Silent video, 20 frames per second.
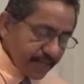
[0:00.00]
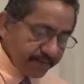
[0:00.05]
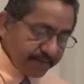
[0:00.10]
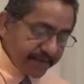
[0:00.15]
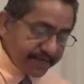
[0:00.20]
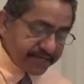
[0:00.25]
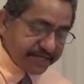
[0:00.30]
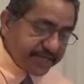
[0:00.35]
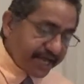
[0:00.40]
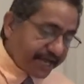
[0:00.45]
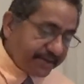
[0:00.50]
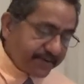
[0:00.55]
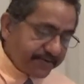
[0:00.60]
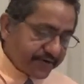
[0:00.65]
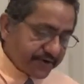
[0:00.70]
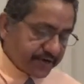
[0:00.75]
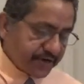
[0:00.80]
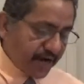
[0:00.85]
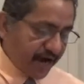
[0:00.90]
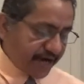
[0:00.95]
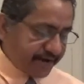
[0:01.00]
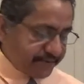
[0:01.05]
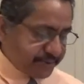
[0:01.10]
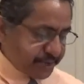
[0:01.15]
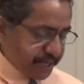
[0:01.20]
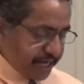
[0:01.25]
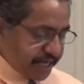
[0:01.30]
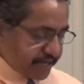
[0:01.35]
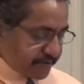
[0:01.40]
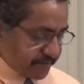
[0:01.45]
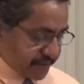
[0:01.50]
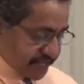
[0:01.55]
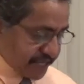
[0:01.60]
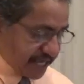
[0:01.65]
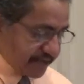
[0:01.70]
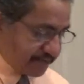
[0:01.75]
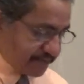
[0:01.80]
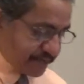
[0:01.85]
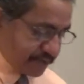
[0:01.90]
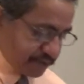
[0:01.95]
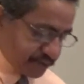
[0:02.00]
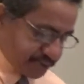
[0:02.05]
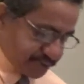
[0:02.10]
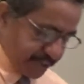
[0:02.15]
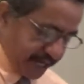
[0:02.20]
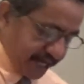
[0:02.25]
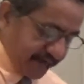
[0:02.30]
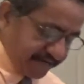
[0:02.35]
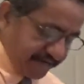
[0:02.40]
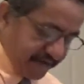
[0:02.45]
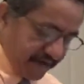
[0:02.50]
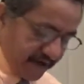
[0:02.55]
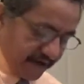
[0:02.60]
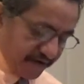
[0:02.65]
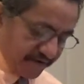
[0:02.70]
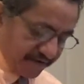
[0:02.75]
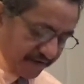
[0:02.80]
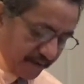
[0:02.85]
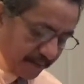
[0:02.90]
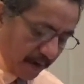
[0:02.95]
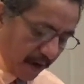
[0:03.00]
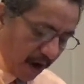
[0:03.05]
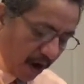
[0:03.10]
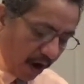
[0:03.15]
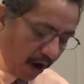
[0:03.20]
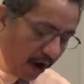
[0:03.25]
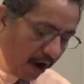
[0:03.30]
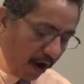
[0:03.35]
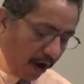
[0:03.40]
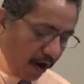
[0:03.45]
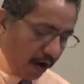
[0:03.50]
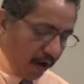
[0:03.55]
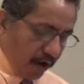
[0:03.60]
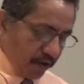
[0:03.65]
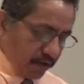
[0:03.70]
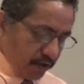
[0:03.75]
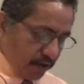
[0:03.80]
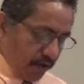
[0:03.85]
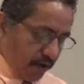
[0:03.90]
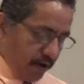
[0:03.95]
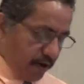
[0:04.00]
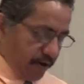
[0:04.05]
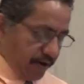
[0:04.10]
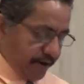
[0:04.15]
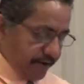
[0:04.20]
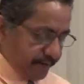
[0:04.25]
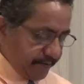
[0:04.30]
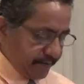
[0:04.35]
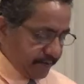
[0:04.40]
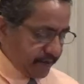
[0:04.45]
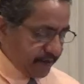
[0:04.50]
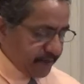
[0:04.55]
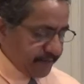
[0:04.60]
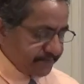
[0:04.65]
May the name of the God of Jacob keep you safe from all harm.